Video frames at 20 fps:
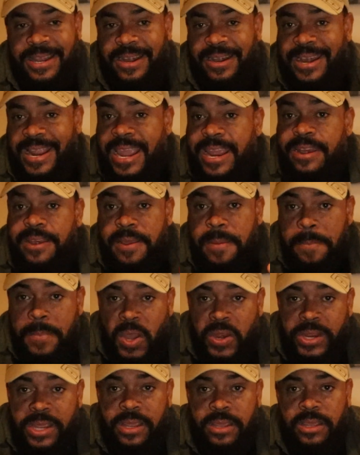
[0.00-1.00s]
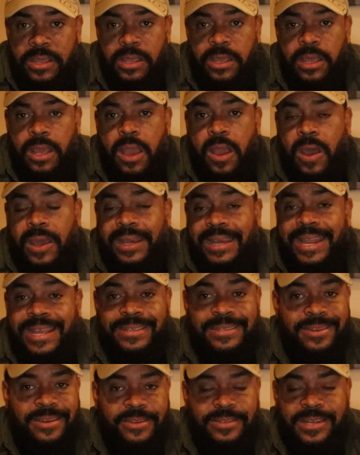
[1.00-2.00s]
that are in the money.
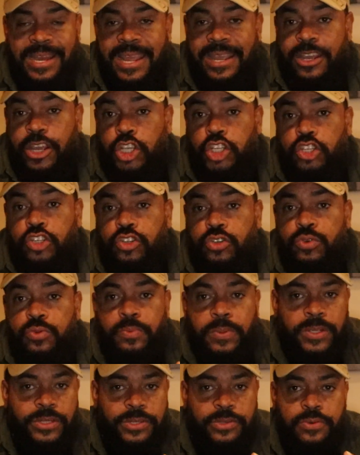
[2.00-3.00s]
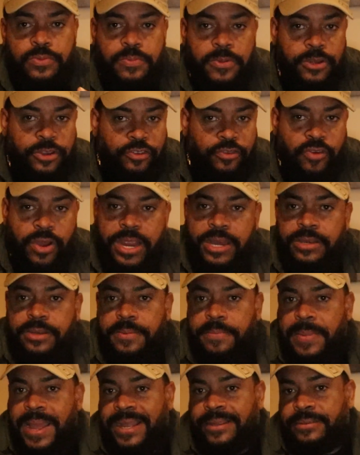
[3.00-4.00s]
Unless there's like a super
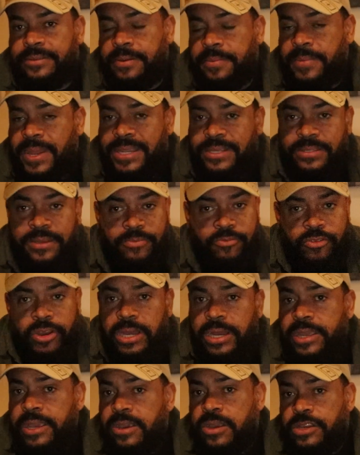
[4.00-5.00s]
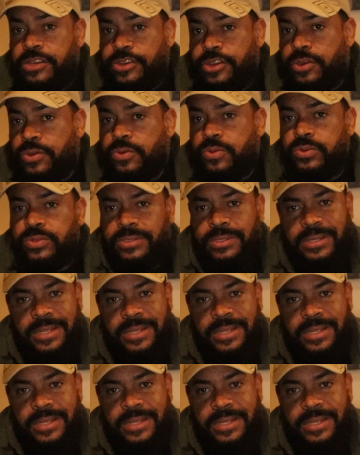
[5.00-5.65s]
trend backed up by some really good news,